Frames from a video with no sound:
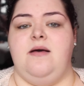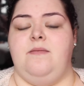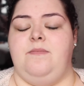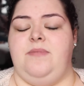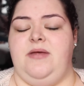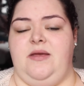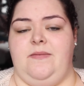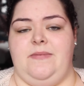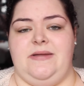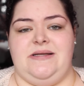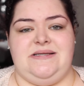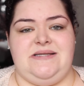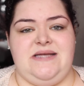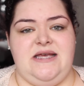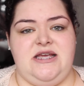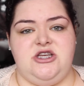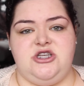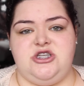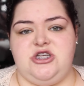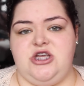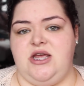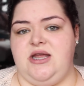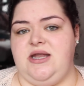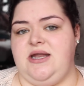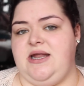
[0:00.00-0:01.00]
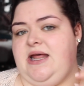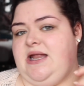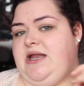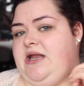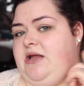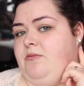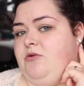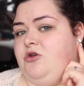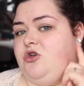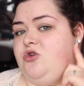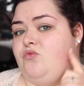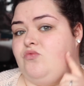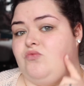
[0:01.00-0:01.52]
pigmentation,
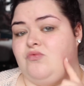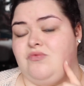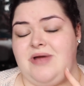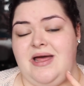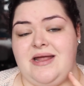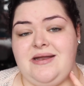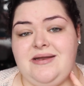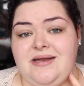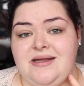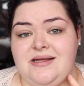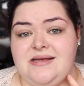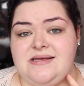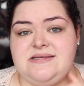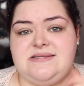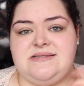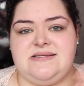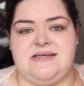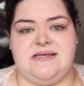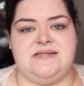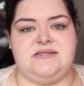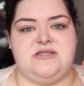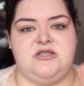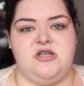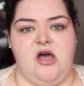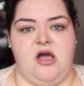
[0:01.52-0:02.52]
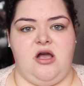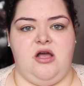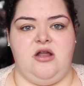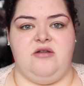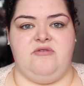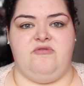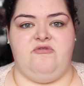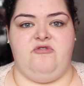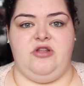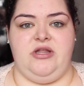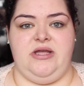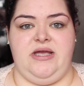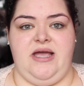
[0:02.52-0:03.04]
any redness, it's not going
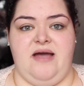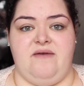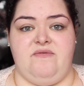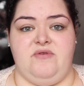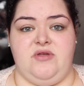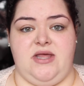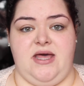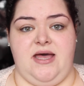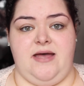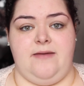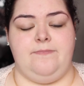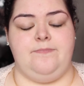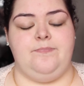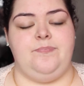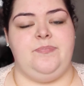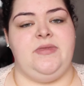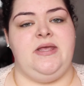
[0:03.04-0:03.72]
to fully cover that.